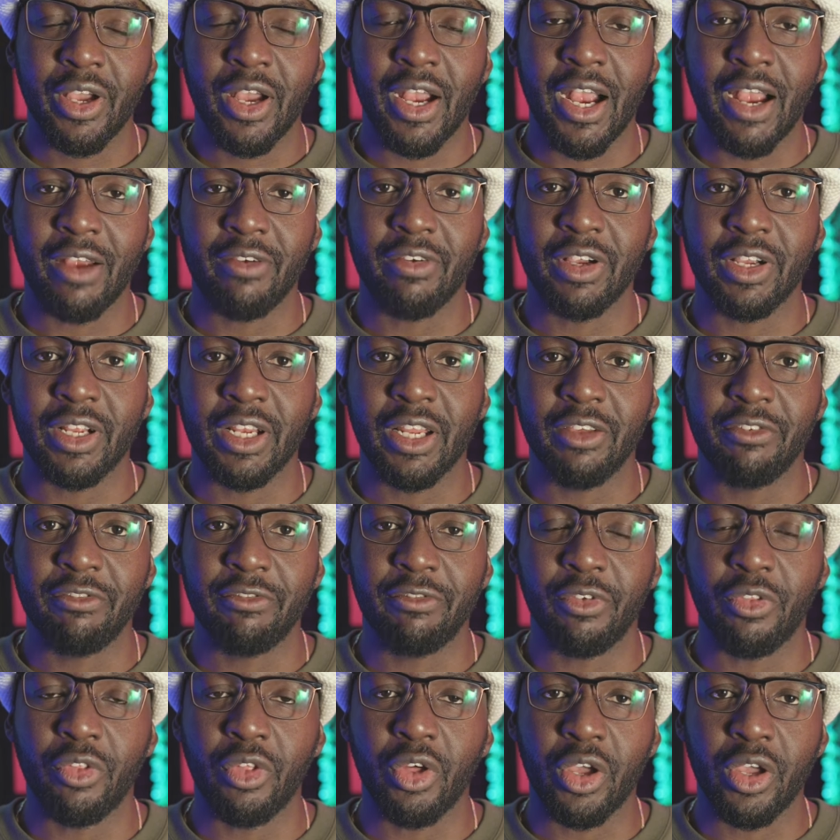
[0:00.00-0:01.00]
hieroglyph
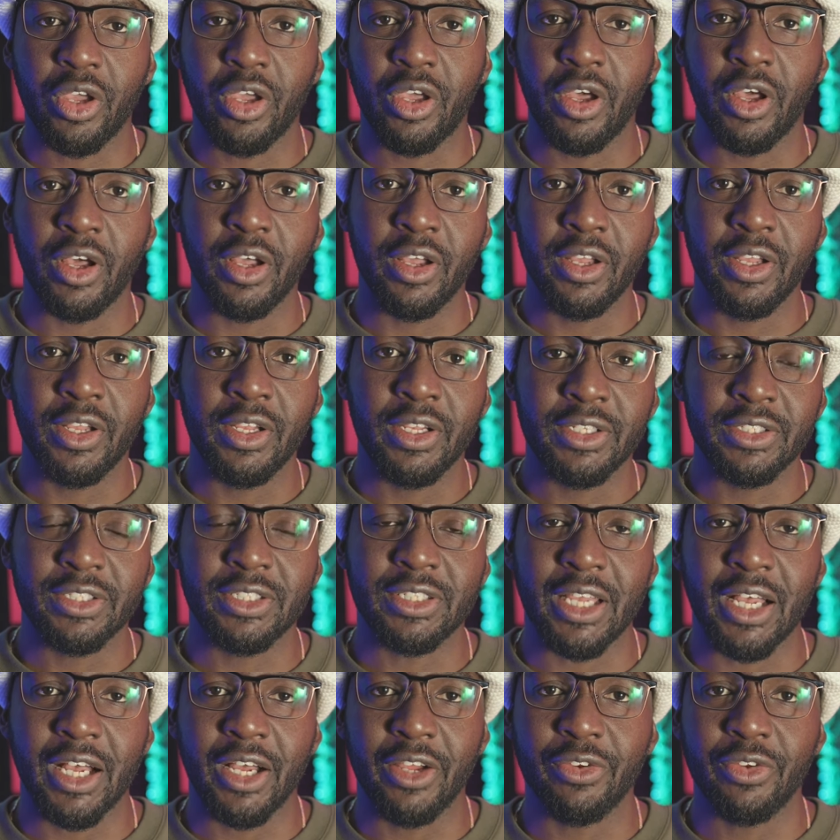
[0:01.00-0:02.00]
for the K
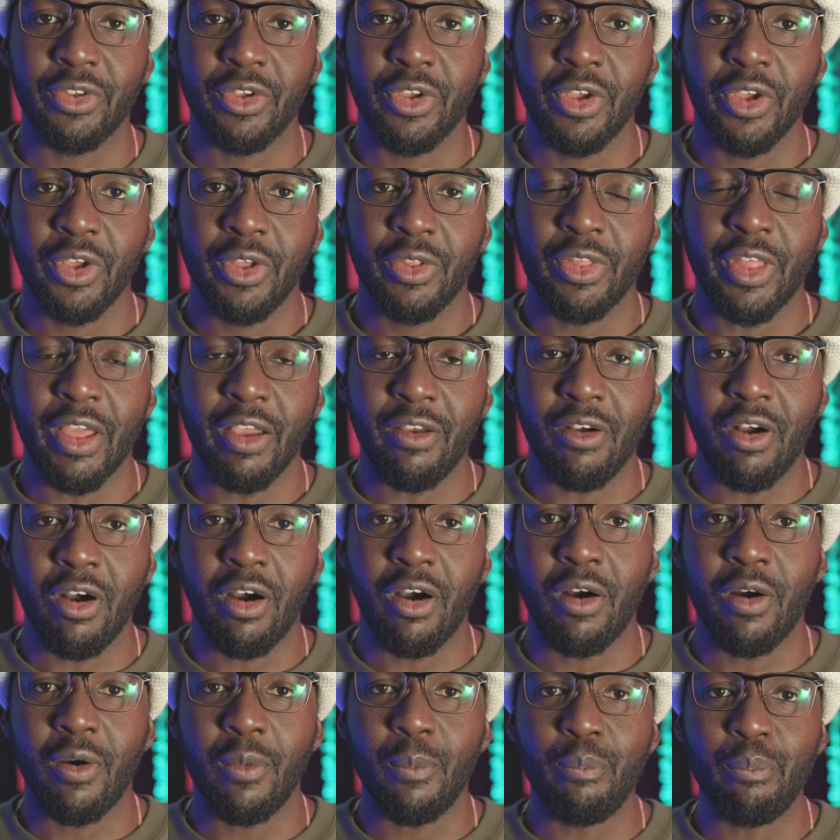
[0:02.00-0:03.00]
sound, there
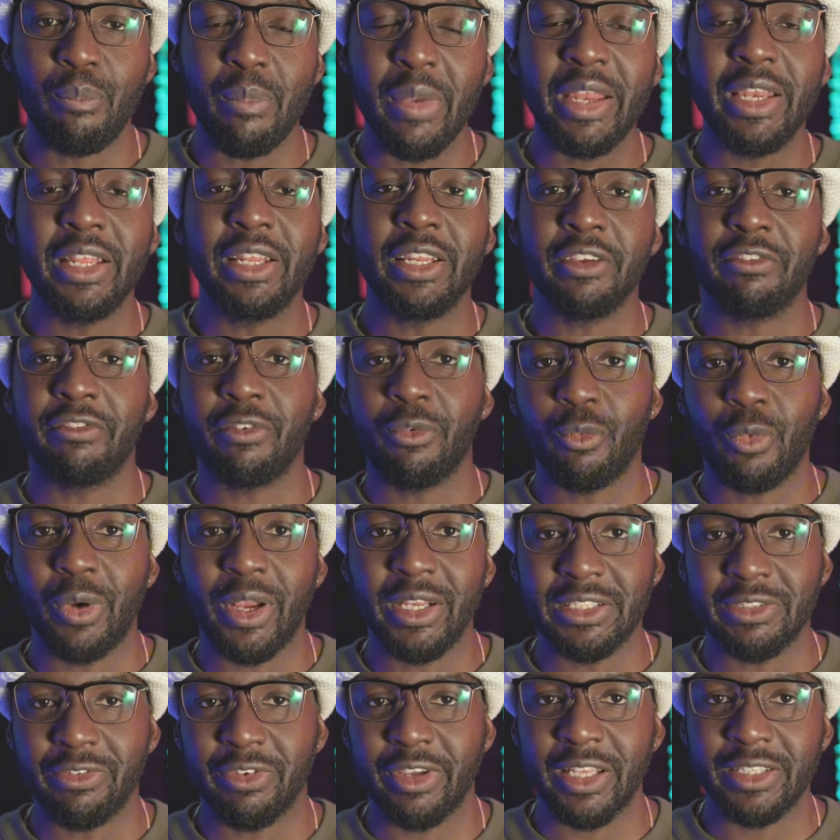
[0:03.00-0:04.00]
are many different
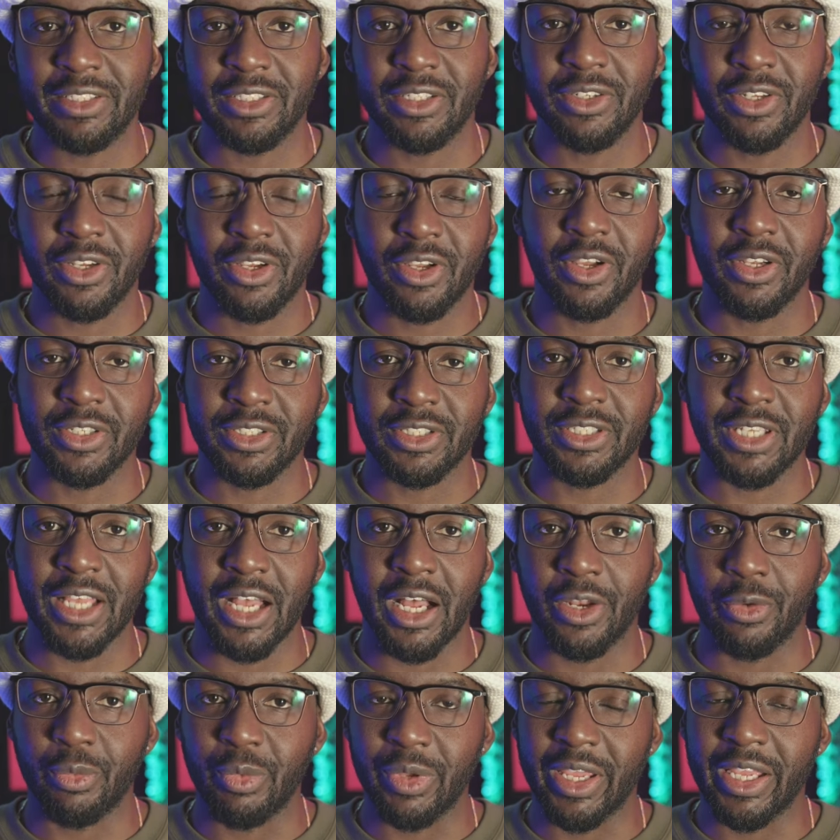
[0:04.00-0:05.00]
ways of getting the K
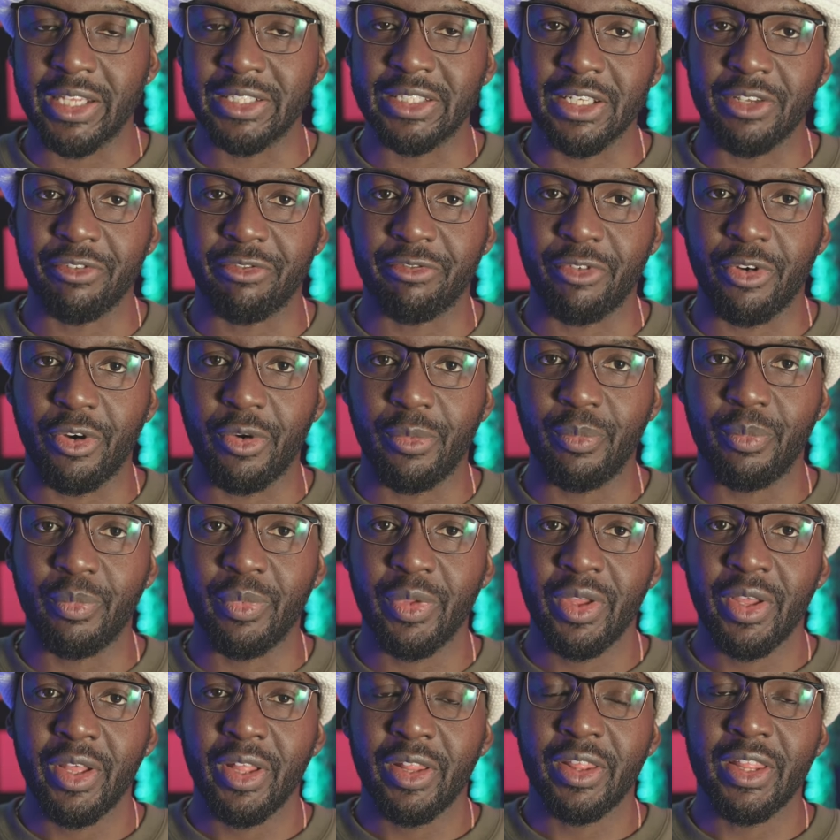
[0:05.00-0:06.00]
sound. We get it from
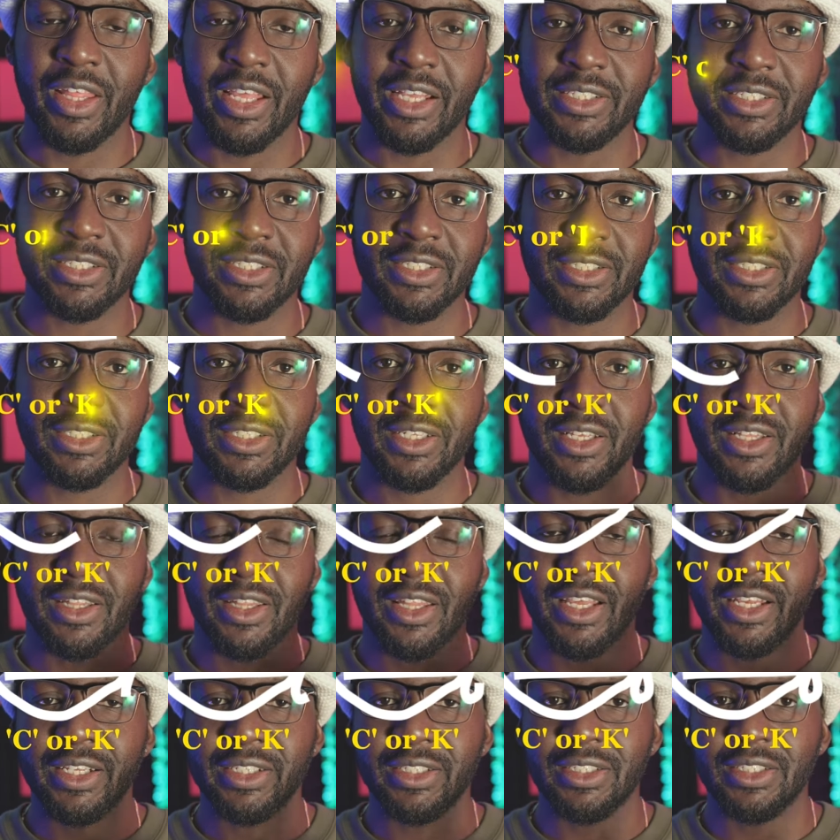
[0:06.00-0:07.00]
this,
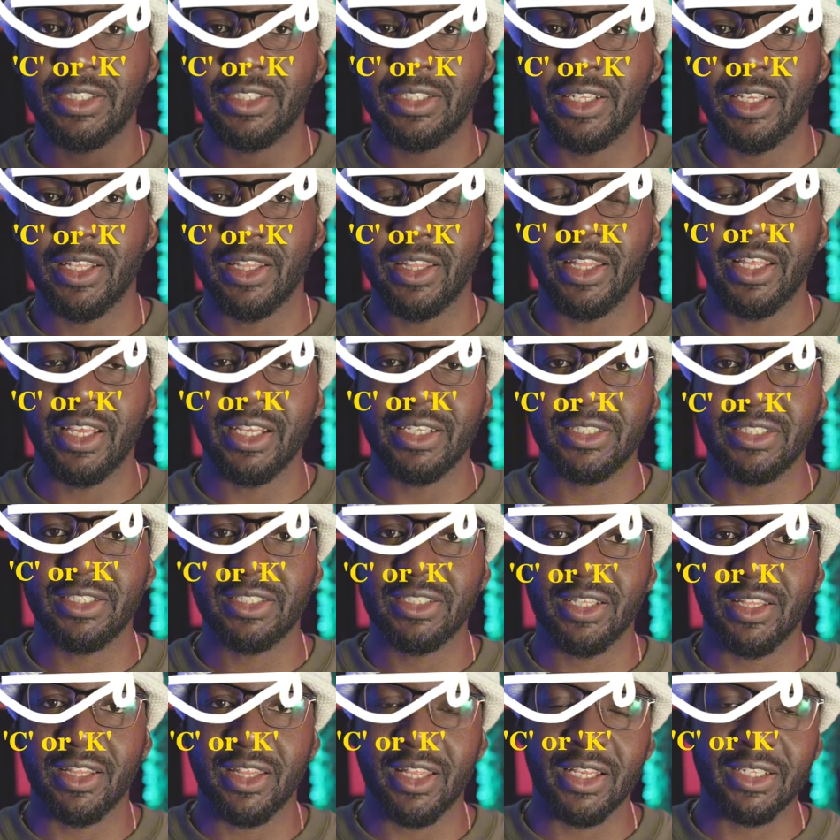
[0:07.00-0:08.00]
this,
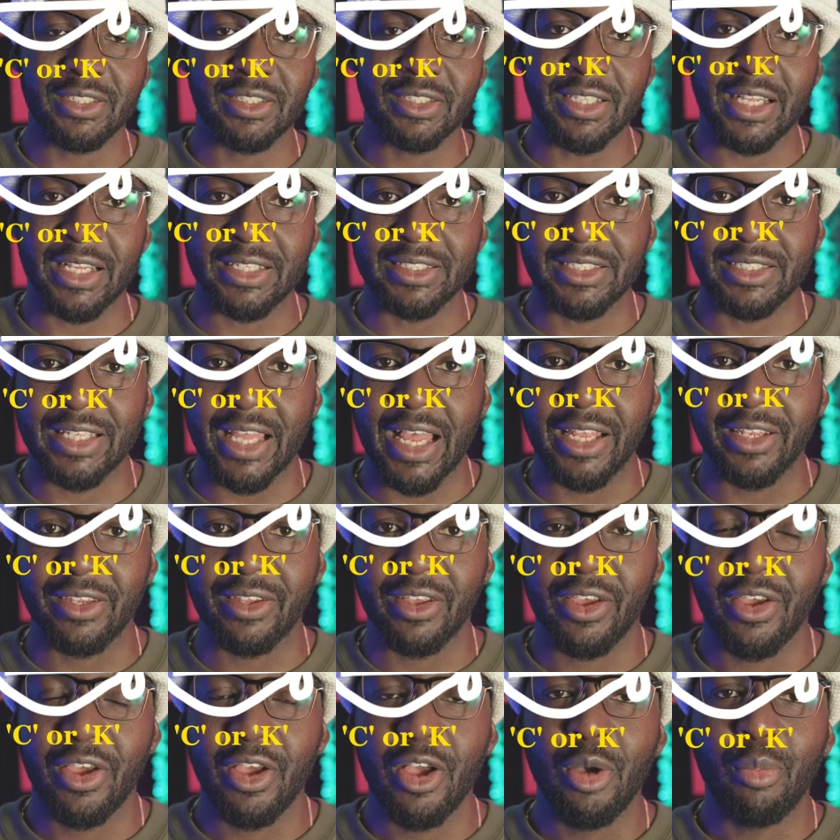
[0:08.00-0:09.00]
this, this. That's that
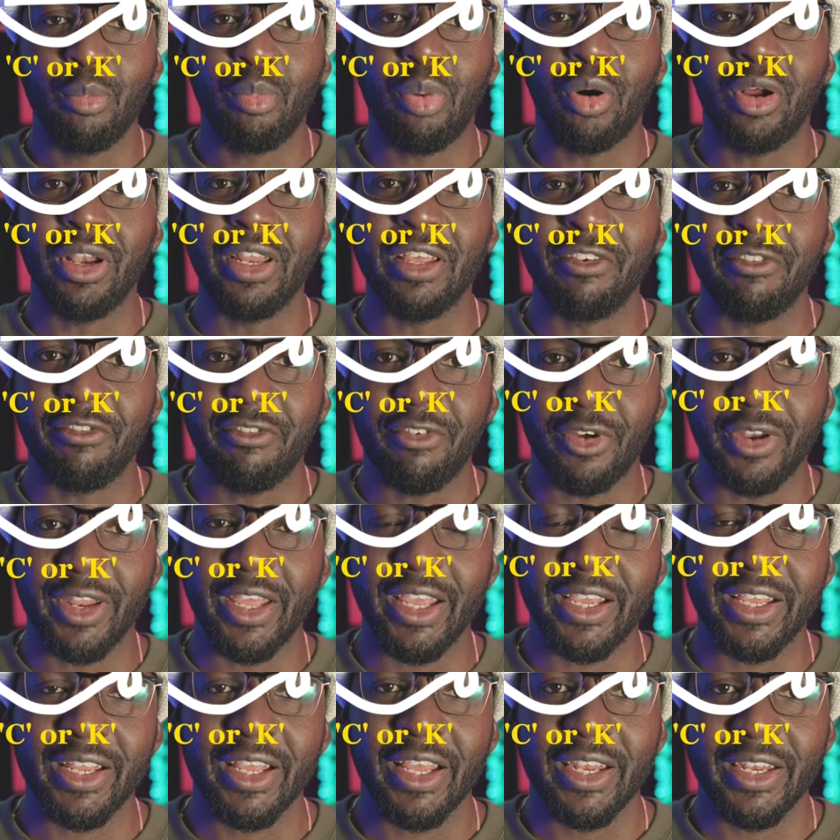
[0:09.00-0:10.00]

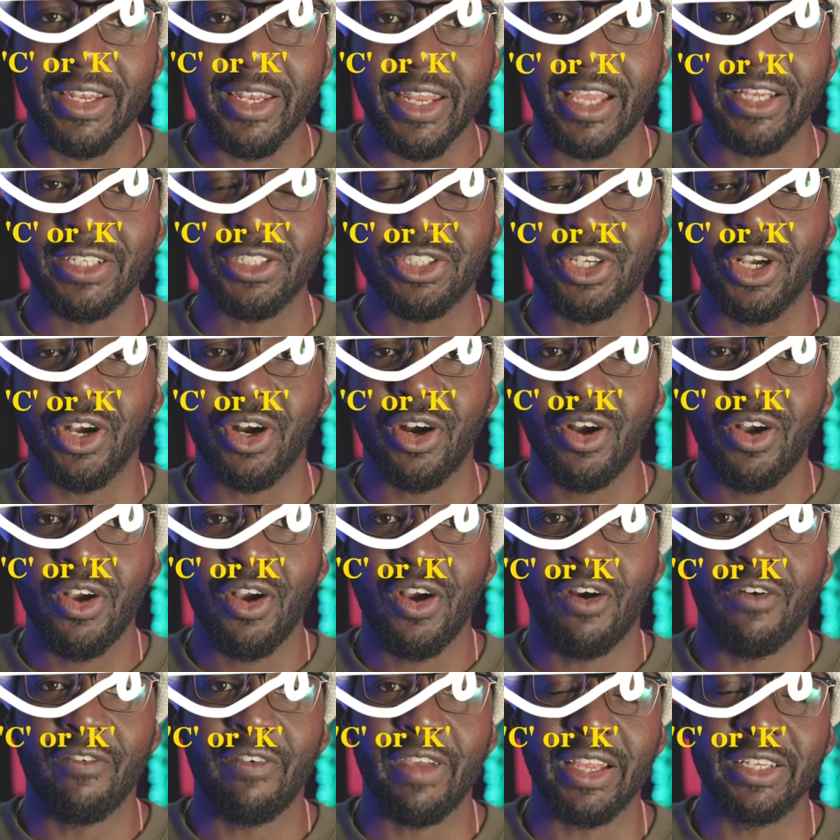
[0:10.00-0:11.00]
polyphonic nature
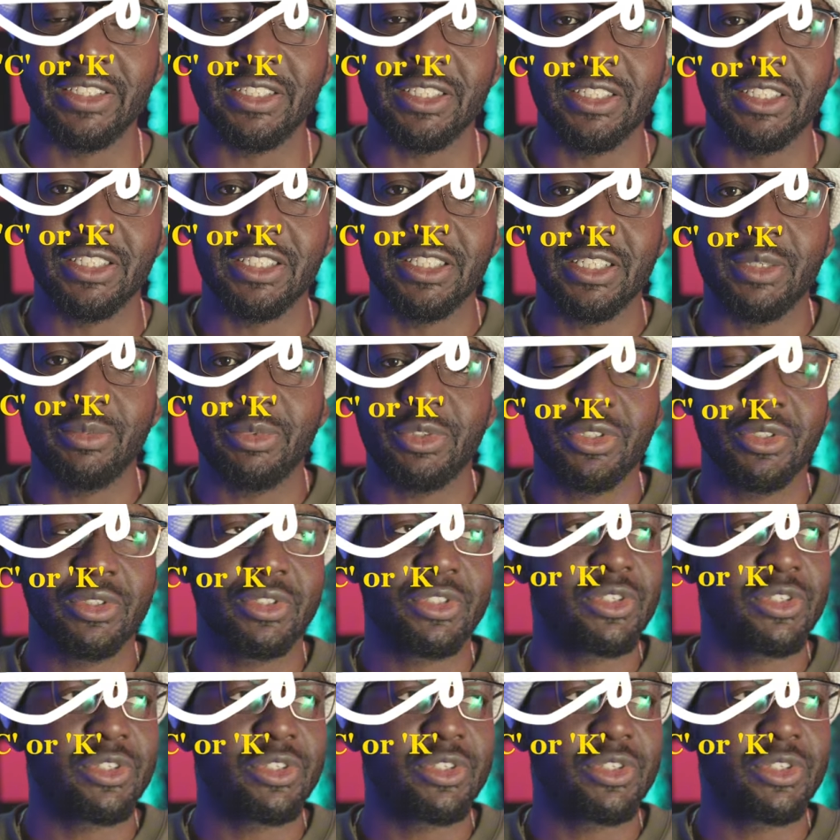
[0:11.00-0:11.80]
of ancient Egyptian.